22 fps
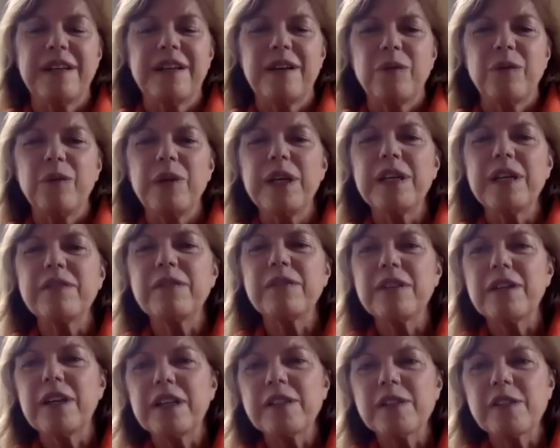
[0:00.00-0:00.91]
We have
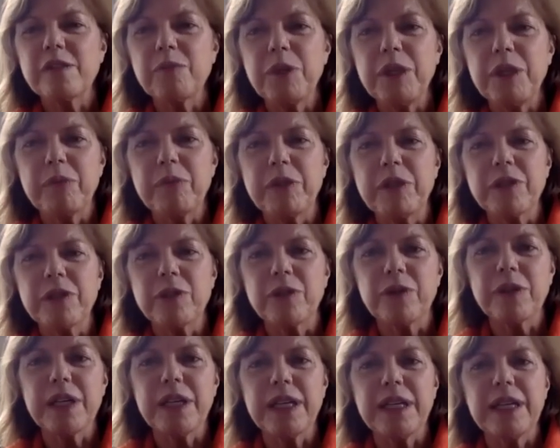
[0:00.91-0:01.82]
lots of people
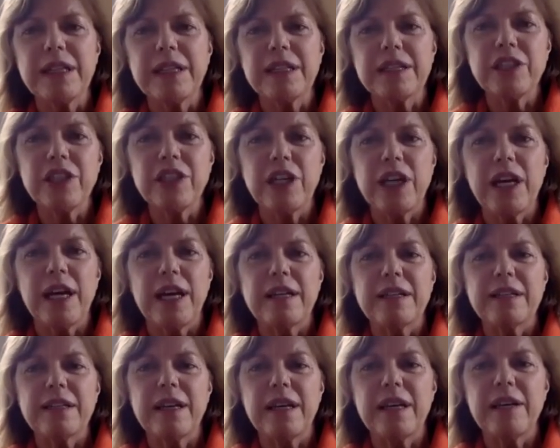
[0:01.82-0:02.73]
talking in the chat.
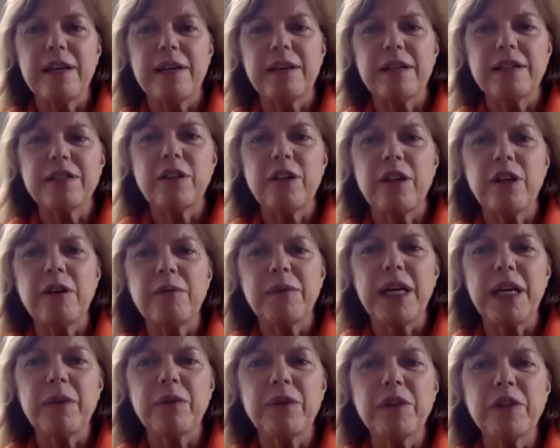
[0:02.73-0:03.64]
Tom,
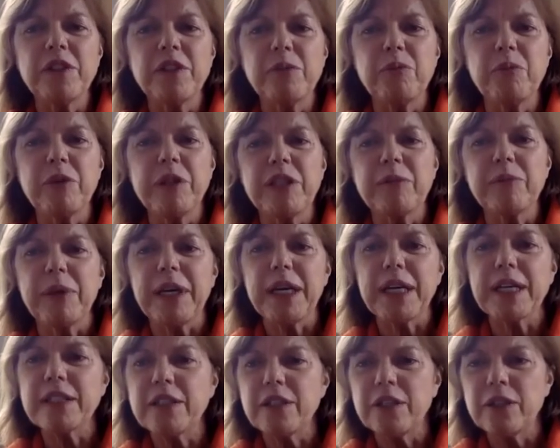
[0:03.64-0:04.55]
I wanted to bring it
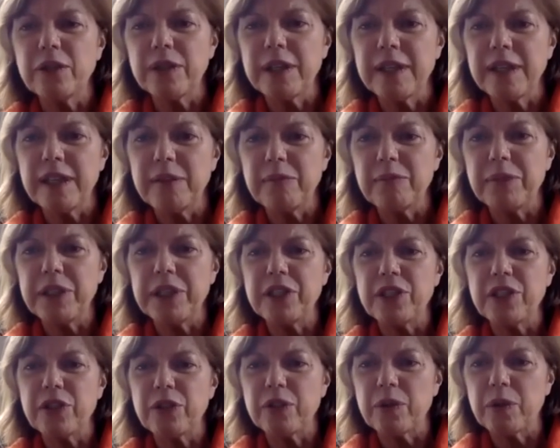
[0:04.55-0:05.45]
back to you, and then
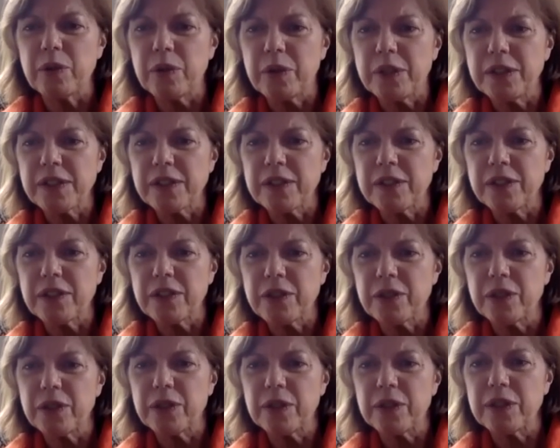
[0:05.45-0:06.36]
Bijo wants to
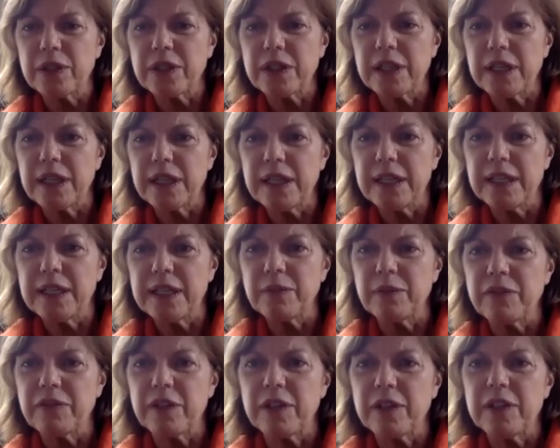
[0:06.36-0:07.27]
talk, and
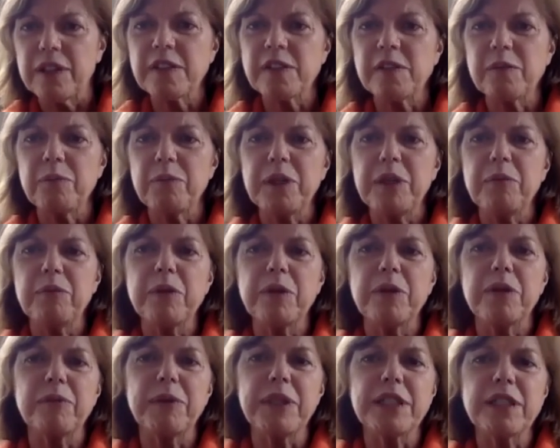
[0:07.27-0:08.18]
we've got lots of
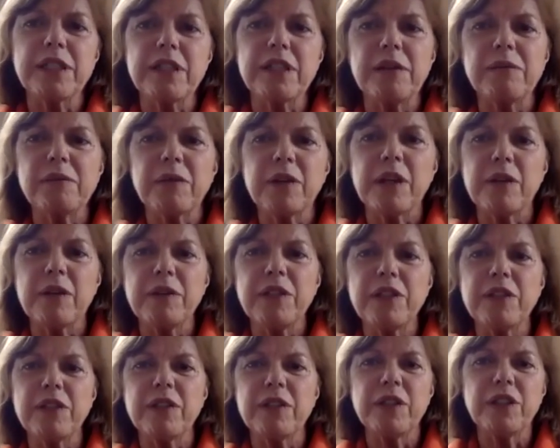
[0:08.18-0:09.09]
people. But Tom,
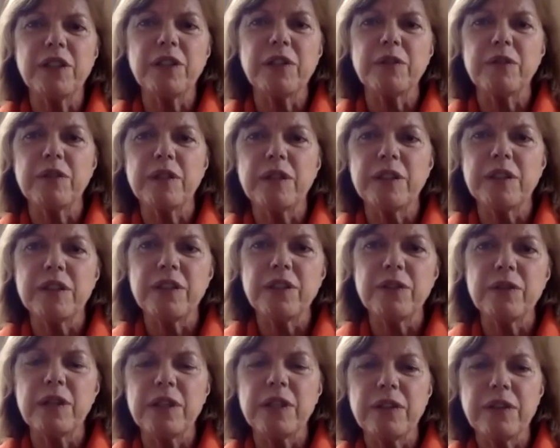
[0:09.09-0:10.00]

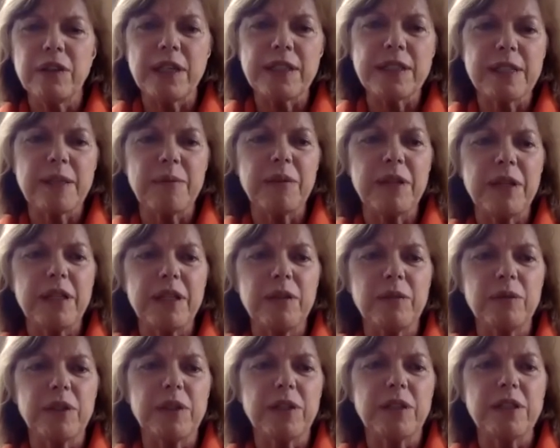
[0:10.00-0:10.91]
you had something you
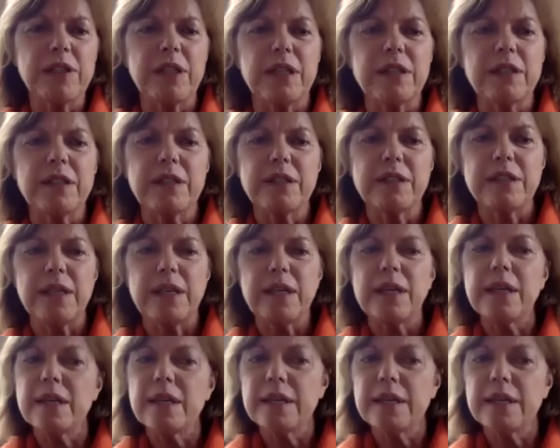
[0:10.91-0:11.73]
wanted to say?